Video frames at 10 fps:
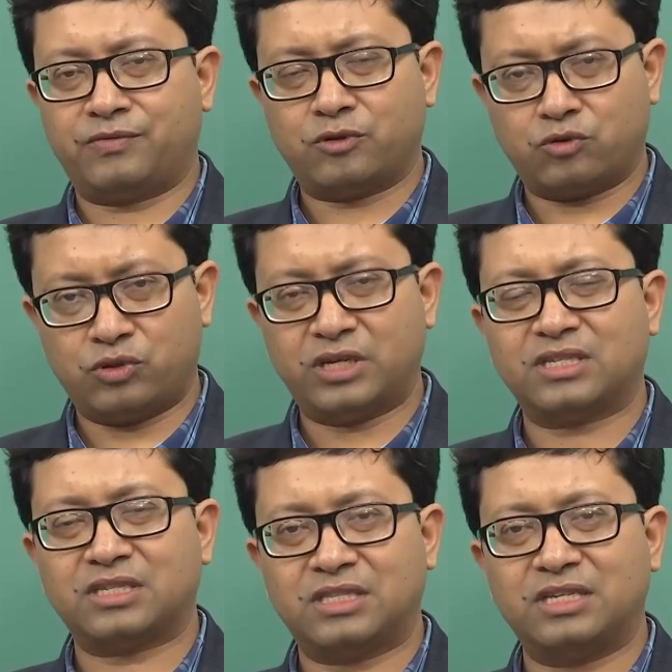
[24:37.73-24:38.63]
So,
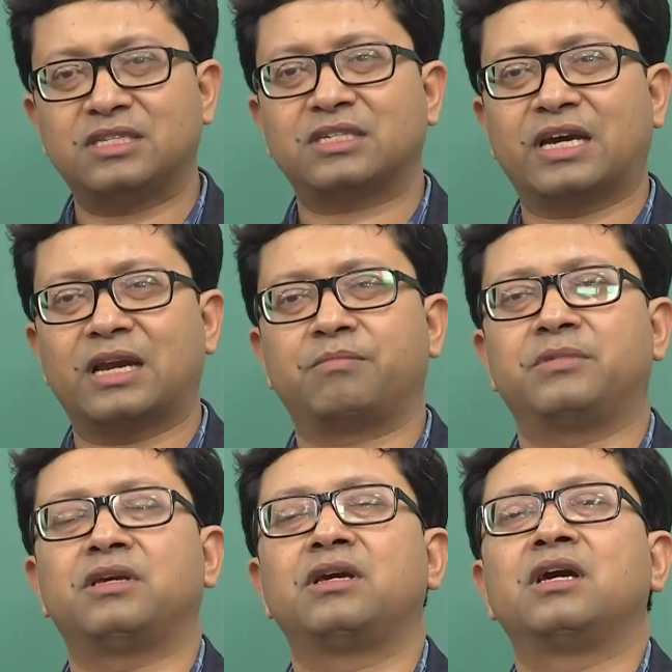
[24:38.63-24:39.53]
these can
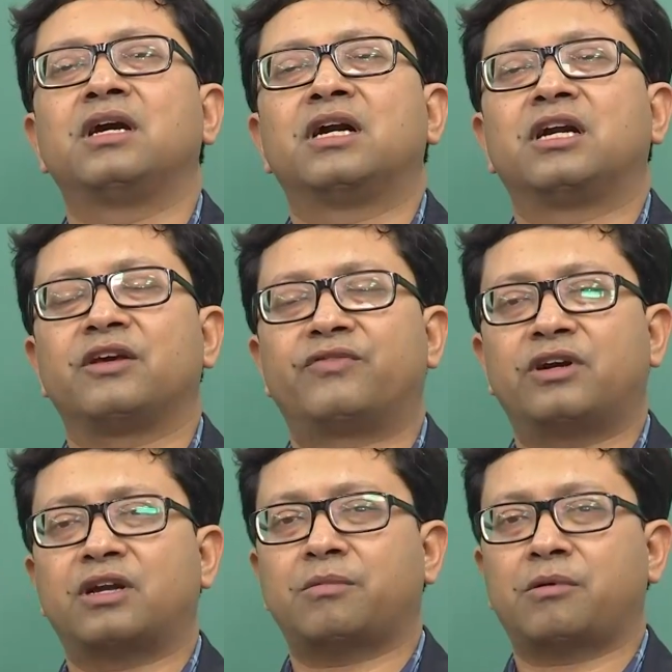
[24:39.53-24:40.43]
be different
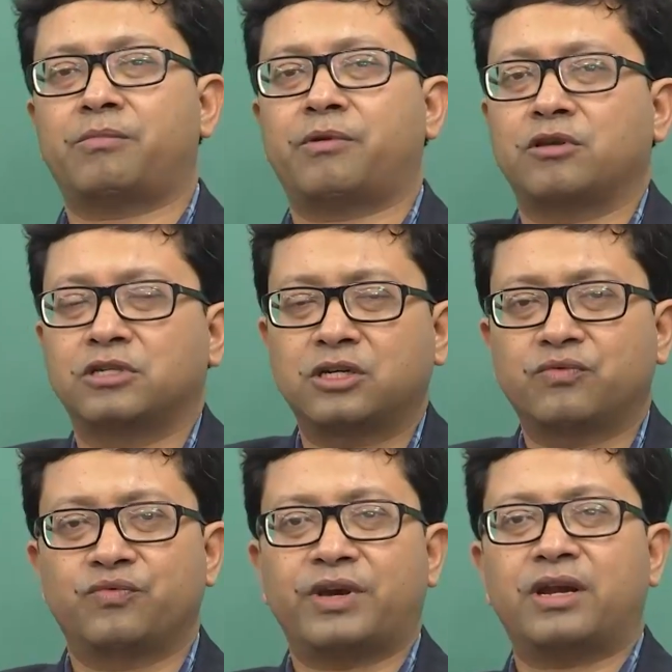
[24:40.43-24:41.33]
type of project
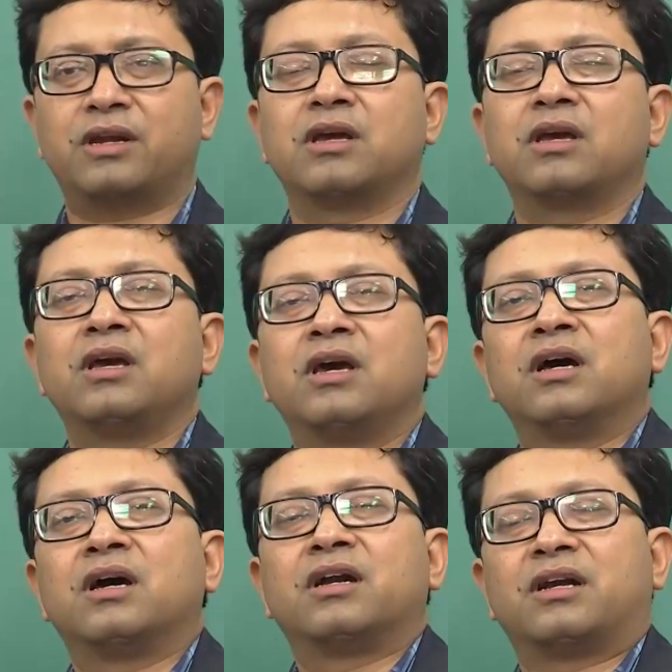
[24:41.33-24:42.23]
where
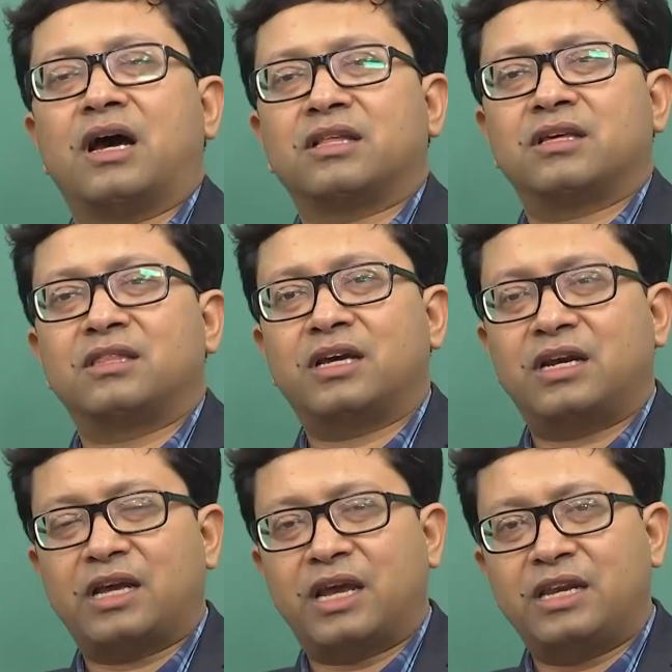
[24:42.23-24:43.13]
rather than
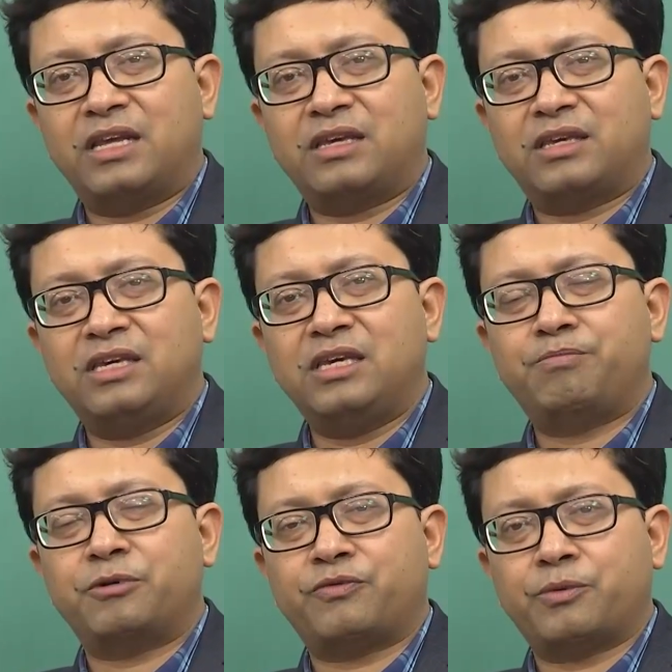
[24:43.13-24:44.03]
any key
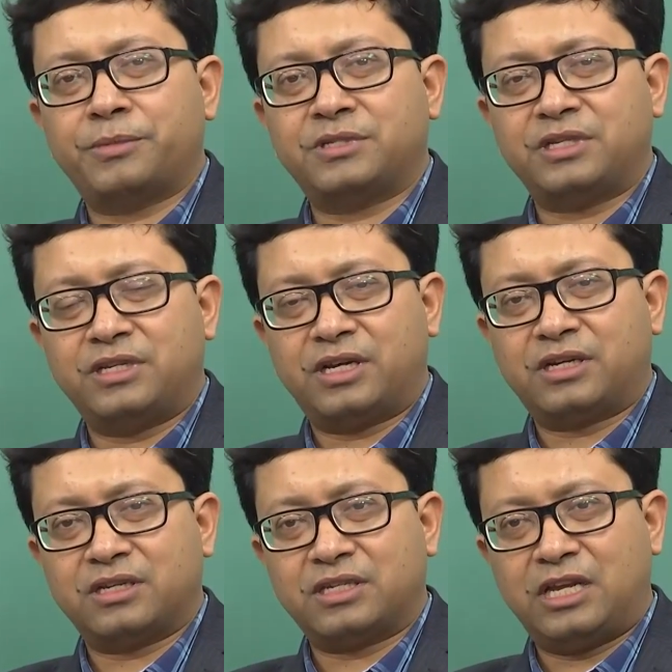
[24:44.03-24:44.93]
performance
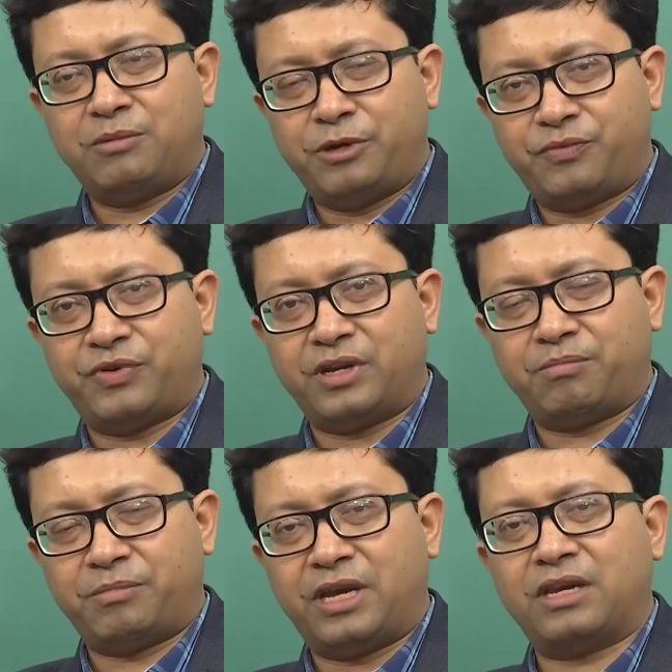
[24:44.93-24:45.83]
indicators in
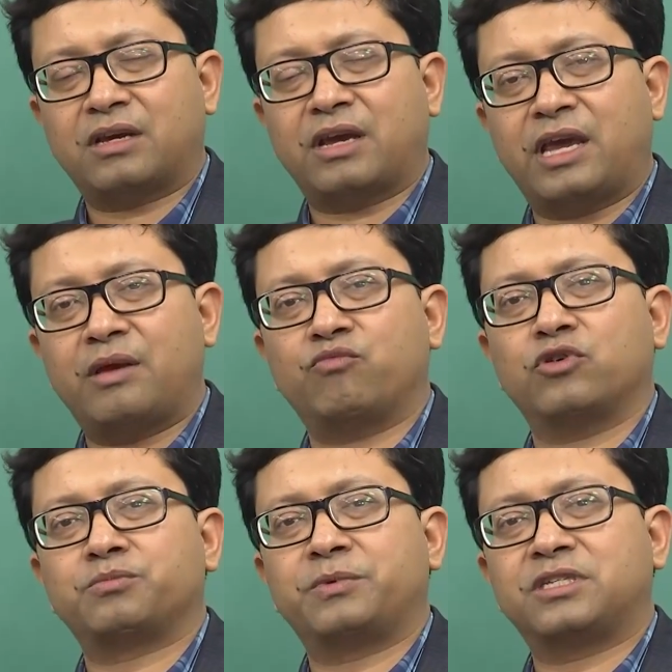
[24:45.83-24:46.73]
between, main aim
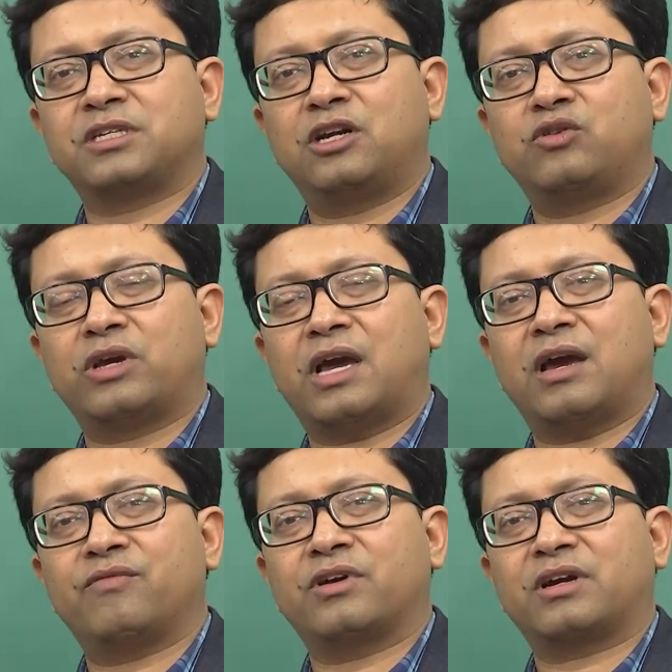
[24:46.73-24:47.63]
was basically to
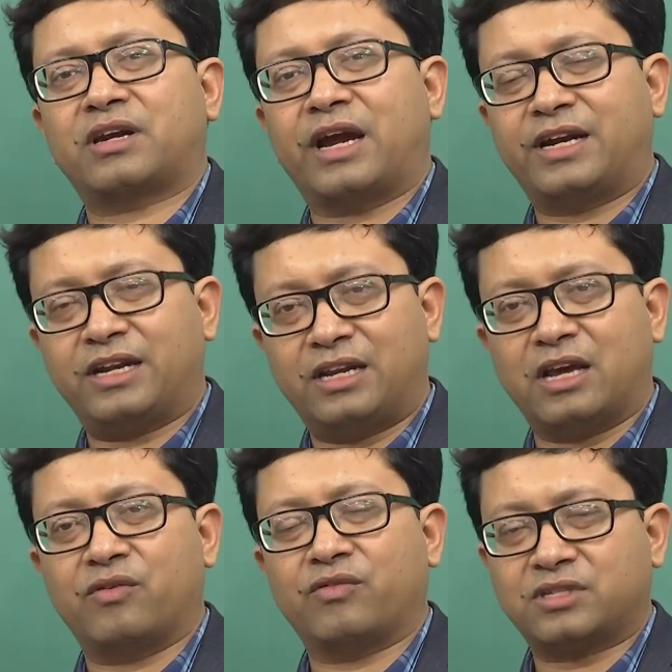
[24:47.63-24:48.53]
have a
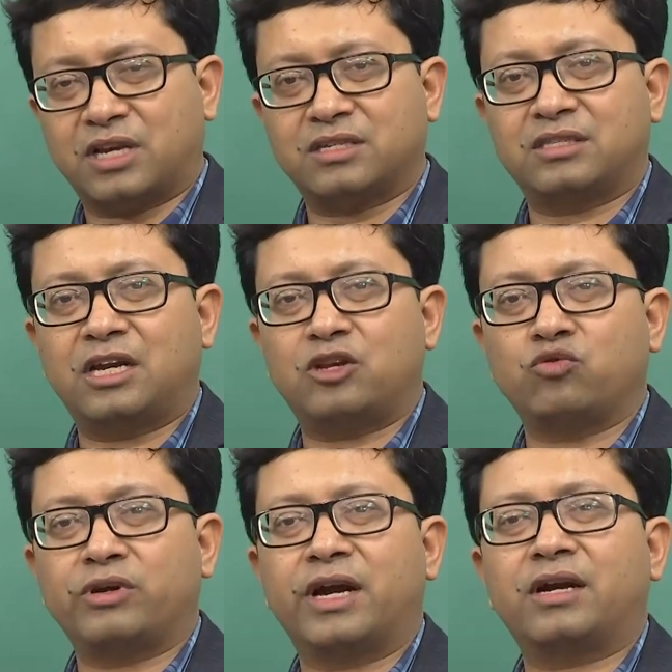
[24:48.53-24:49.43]
criteria such that you
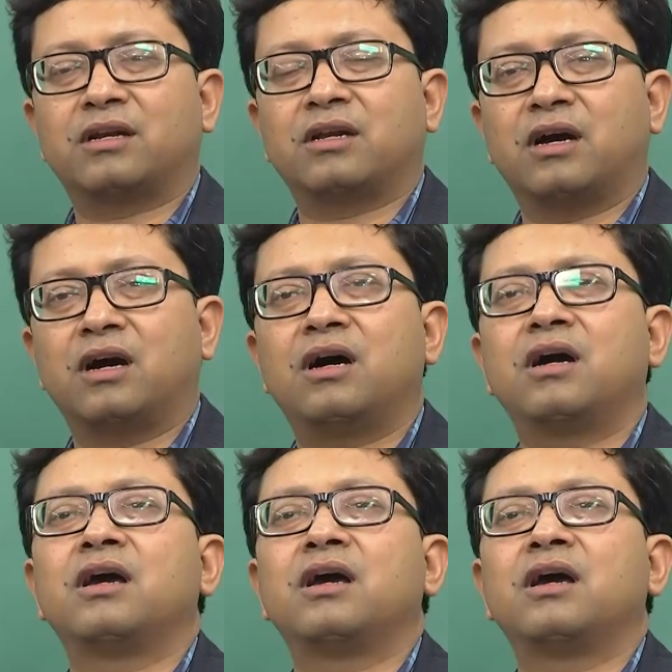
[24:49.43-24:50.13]
get a